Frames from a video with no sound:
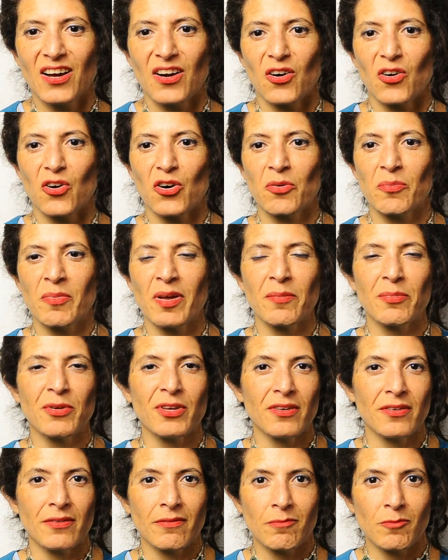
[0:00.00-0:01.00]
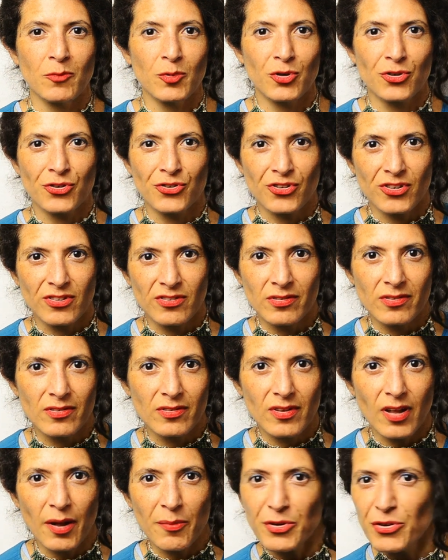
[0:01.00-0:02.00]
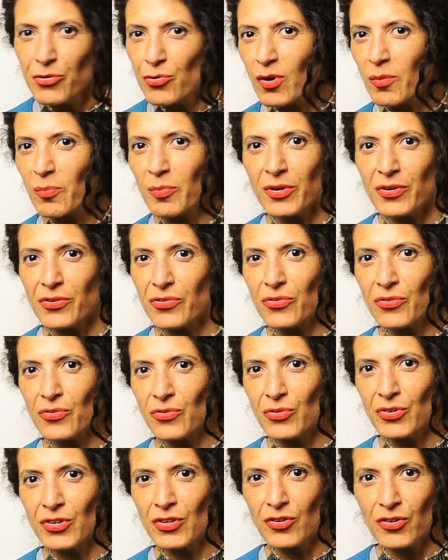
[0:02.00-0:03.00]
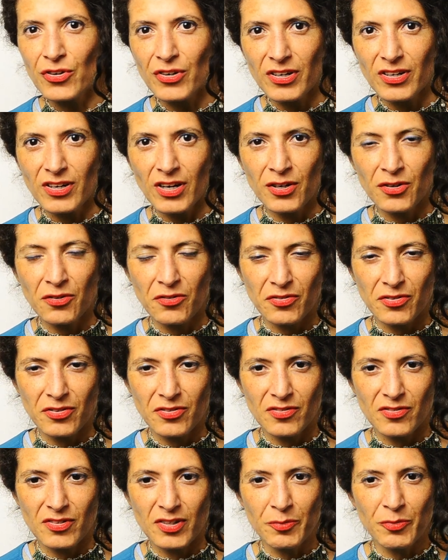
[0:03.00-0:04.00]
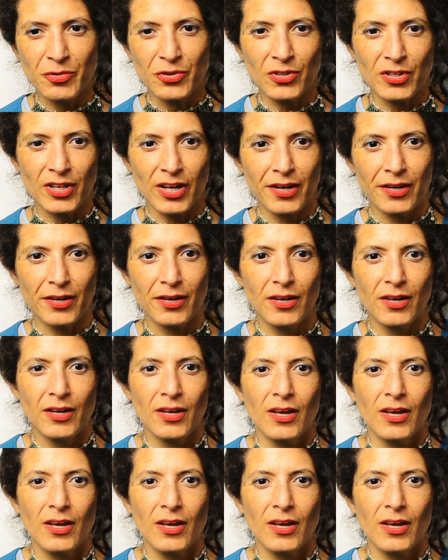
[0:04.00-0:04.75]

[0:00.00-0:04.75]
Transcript: Or maybe you're just a visual person. You need other kind of stimuli.